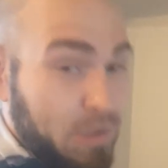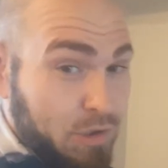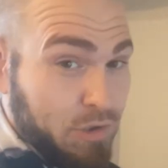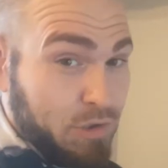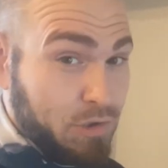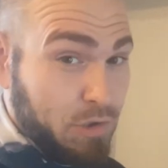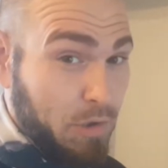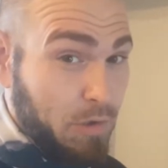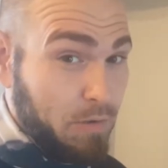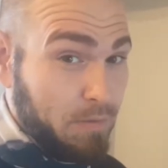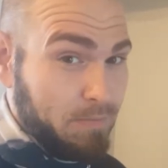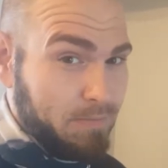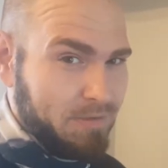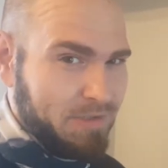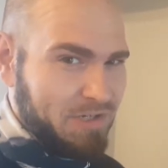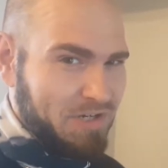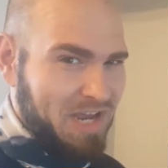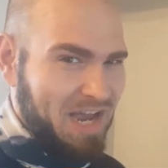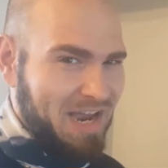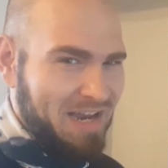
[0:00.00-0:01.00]
So,
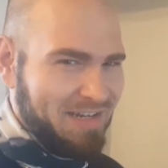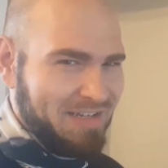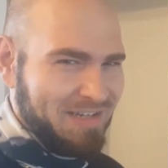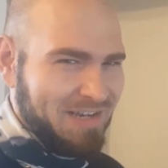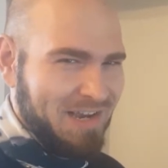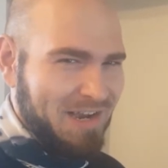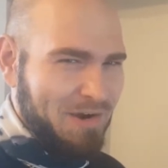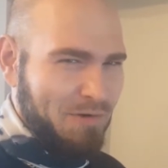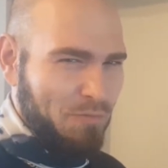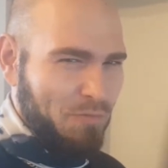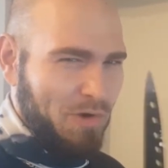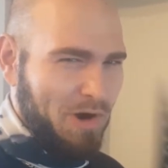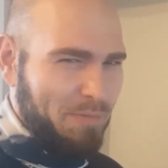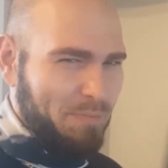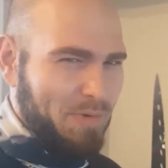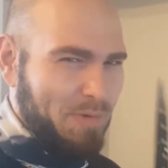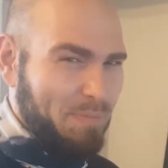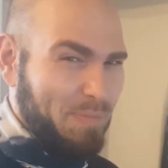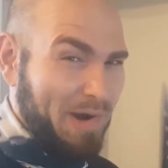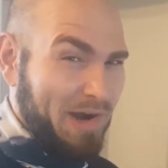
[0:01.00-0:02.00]
tonight we're
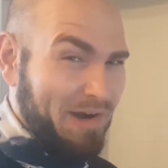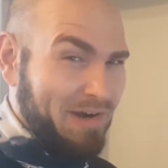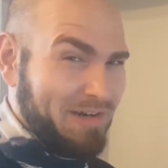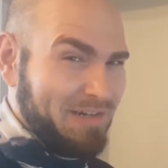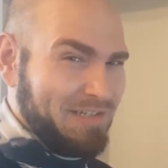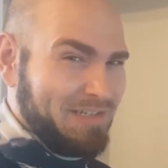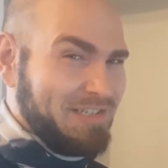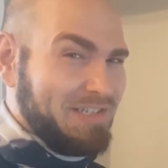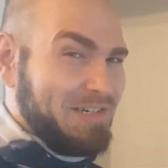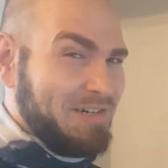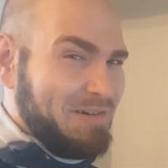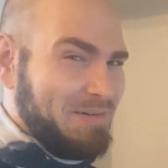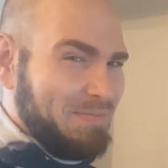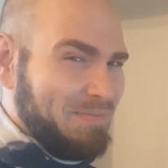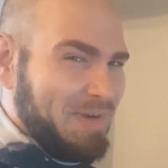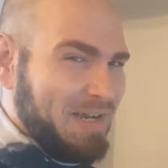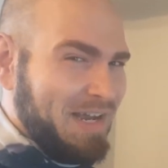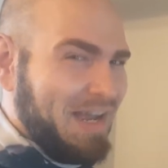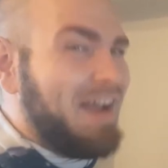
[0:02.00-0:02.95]
preparing some